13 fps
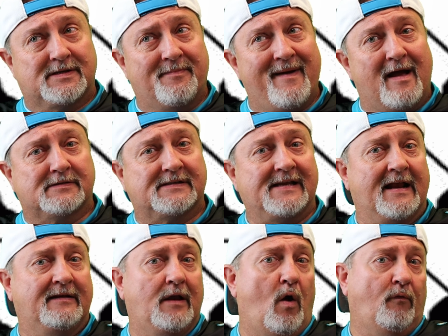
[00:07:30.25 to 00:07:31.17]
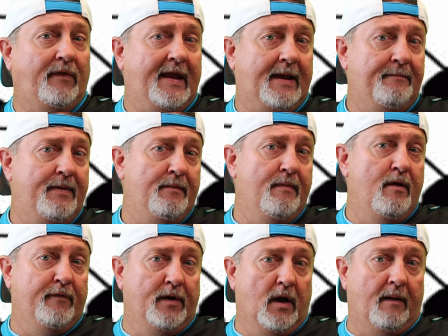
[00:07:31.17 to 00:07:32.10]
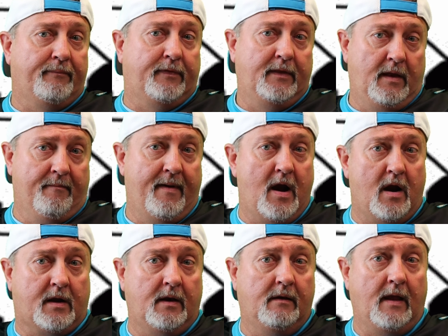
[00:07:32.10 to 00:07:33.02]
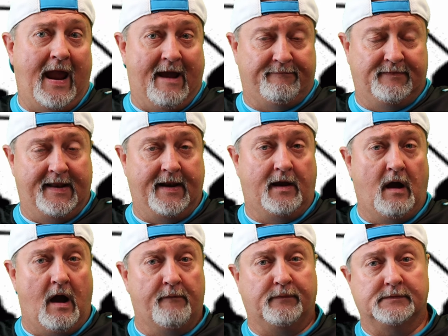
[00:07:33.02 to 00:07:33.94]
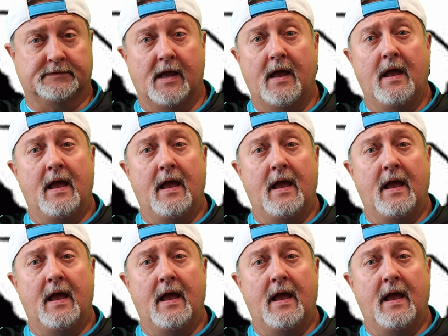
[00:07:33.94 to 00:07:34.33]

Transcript: some outside talk. They could be moving up to the American Athletic Conference